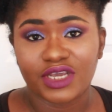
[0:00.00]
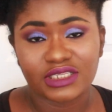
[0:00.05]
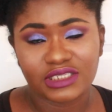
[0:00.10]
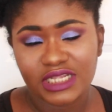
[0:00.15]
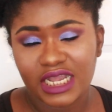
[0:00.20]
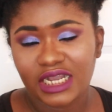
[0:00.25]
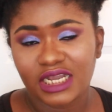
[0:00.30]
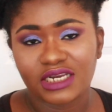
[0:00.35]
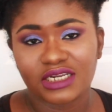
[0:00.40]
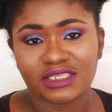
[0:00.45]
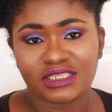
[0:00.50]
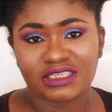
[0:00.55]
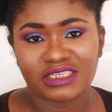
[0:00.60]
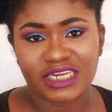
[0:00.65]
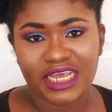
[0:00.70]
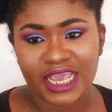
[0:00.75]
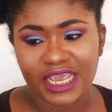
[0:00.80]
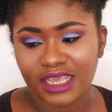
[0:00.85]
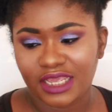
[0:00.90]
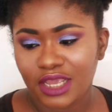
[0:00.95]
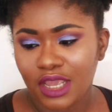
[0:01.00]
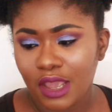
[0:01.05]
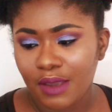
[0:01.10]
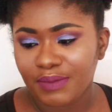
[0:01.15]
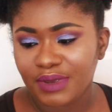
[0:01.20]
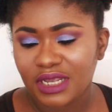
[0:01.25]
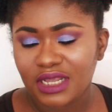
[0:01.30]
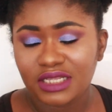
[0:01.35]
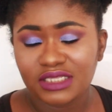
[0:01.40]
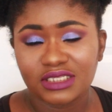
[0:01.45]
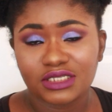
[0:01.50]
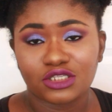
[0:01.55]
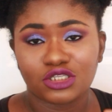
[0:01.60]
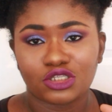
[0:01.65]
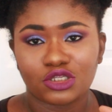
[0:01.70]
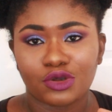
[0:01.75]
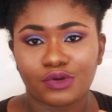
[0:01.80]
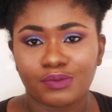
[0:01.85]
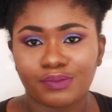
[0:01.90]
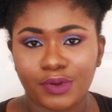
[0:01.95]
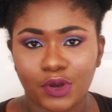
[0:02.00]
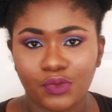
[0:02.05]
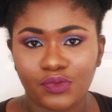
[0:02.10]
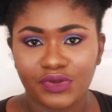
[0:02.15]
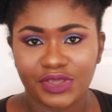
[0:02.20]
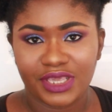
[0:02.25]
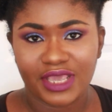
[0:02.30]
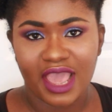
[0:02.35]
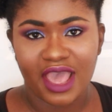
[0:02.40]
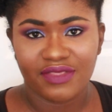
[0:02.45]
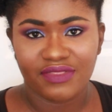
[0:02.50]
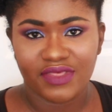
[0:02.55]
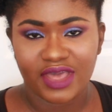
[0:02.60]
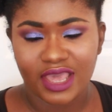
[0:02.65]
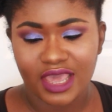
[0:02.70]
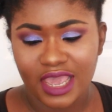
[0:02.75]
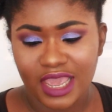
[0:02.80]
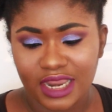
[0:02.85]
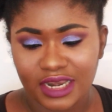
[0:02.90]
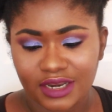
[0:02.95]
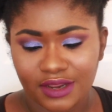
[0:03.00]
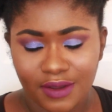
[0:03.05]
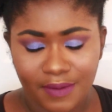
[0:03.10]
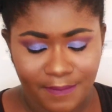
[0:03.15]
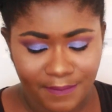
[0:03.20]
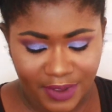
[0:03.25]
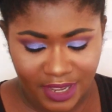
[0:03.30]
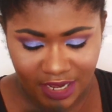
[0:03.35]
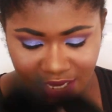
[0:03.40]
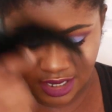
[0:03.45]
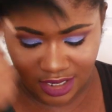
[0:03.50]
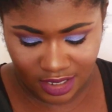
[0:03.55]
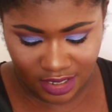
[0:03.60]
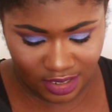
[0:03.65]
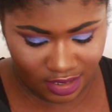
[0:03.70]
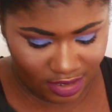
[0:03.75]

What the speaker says: It's not gonna stay because it's so bulky at the end. But